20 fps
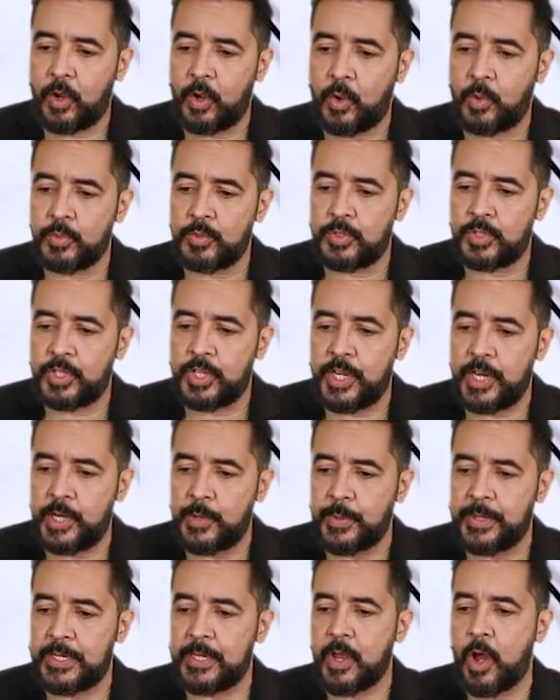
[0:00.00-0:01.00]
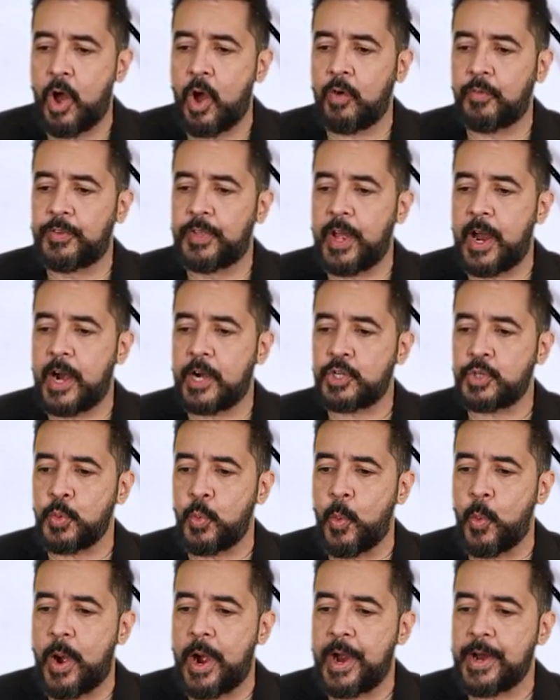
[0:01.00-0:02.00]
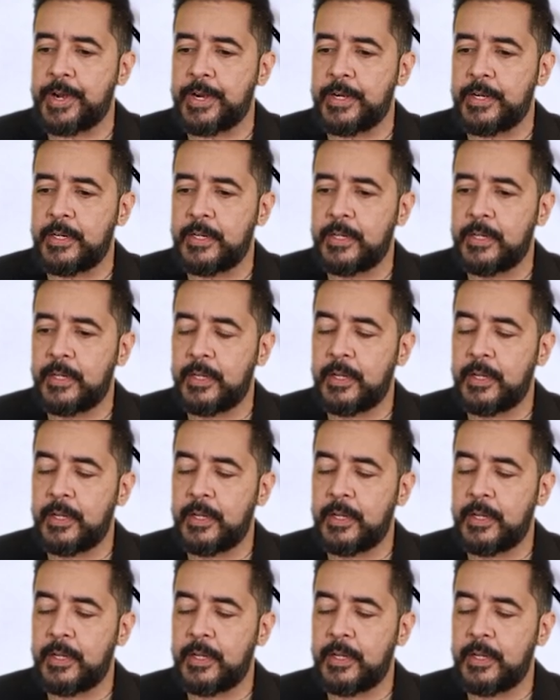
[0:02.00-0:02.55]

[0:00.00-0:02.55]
continuing of the arch wire.